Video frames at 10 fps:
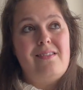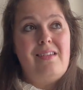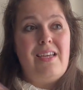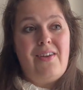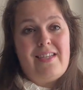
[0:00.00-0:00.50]

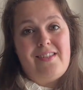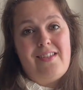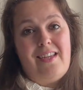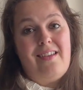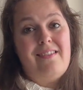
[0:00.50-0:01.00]

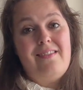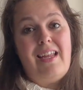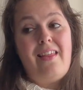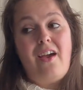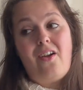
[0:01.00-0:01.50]
investing
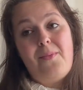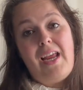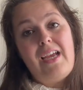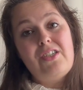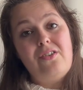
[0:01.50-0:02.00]
in the
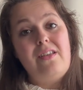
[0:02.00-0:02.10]
accommodation,